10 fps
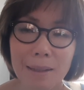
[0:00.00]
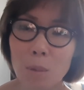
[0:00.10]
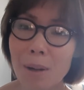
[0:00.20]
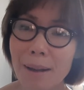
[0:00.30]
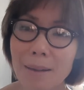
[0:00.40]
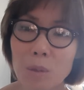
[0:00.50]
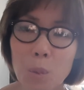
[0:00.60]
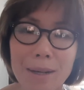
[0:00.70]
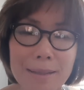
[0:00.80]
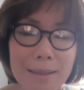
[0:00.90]
Well, Ellen
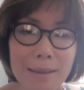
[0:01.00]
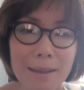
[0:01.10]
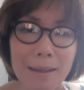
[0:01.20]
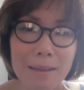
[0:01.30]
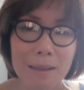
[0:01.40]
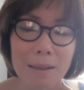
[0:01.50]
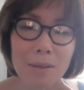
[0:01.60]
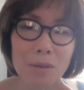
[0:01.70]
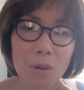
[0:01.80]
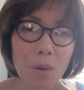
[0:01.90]
White said that
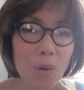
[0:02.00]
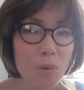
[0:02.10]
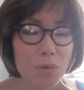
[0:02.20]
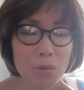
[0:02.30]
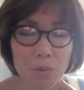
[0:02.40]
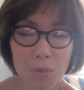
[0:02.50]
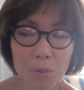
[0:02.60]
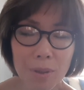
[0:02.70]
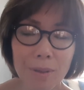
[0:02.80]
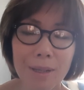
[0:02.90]
those who
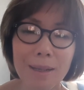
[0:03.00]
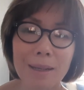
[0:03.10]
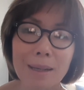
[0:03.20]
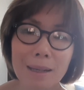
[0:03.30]
really